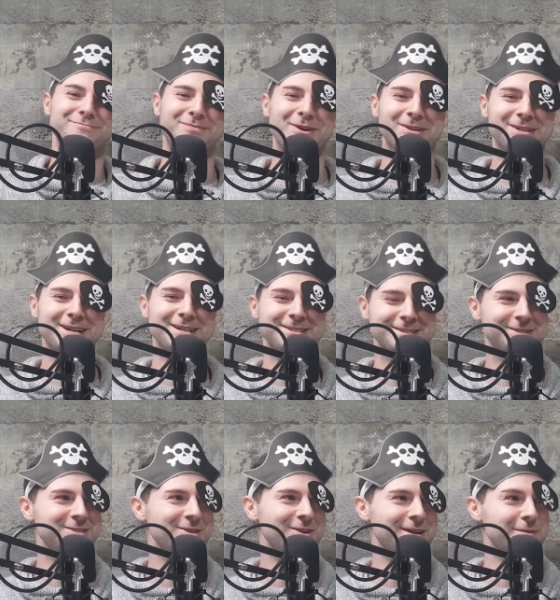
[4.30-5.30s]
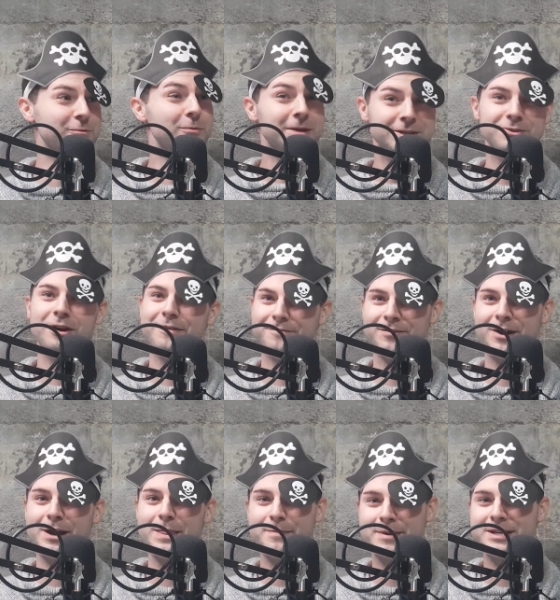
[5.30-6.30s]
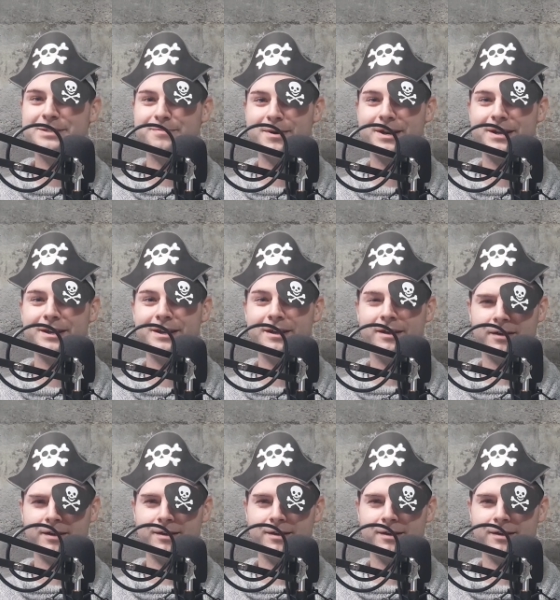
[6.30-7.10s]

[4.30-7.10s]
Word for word: The podcasting journey where we try and find the best money.